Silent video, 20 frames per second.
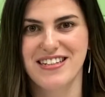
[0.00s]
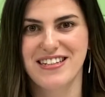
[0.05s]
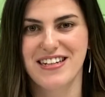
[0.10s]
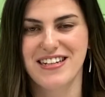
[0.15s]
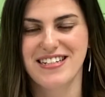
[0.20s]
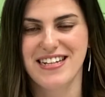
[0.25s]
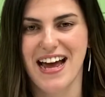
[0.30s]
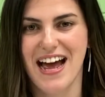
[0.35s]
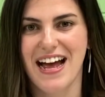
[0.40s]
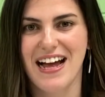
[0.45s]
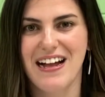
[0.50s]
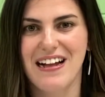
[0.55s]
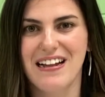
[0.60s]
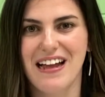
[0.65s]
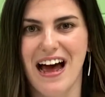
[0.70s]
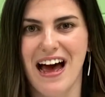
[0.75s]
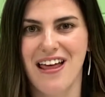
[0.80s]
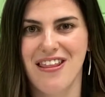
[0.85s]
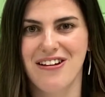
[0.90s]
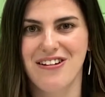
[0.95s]
to tell
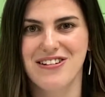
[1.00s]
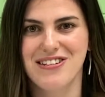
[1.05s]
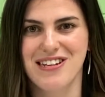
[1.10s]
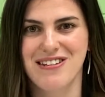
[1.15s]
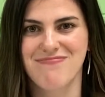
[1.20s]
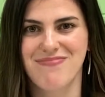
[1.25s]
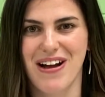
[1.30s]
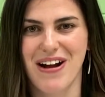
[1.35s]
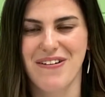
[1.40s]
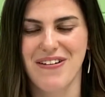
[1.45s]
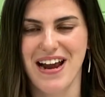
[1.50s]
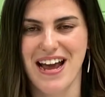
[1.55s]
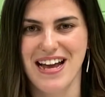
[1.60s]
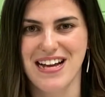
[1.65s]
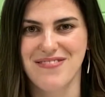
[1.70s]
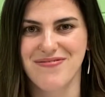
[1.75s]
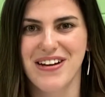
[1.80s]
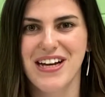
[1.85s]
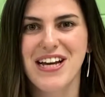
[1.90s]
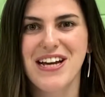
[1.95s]
others about
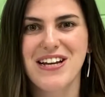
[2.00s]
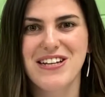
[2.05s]
him.